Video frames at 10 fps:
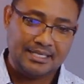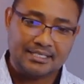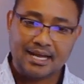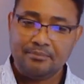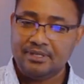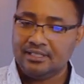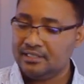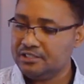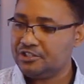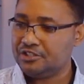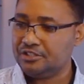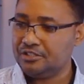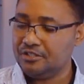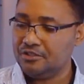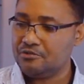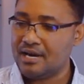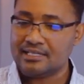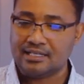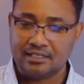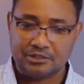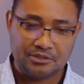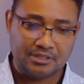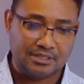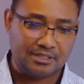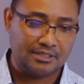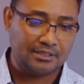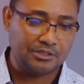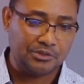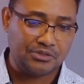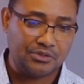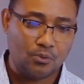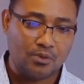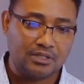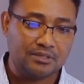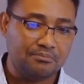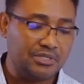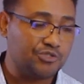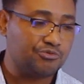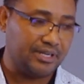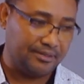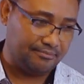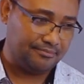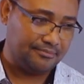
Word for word: Some English, translations still use the word Mizraim.